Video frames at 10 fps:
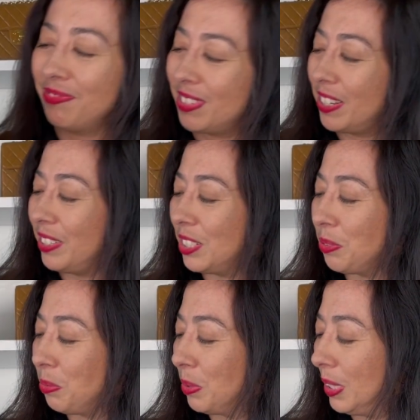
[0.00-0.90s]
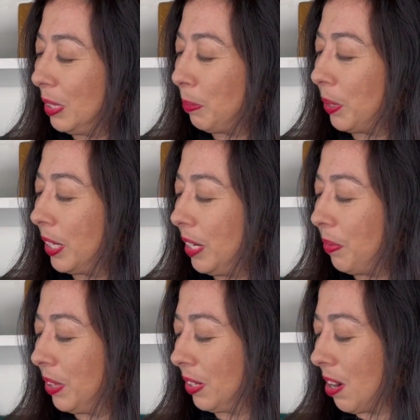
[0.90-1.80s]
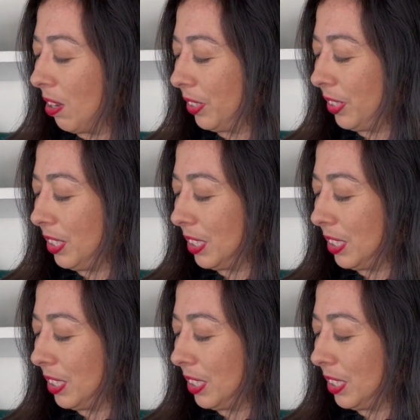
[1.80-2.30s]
I think it's really pretty with the colors.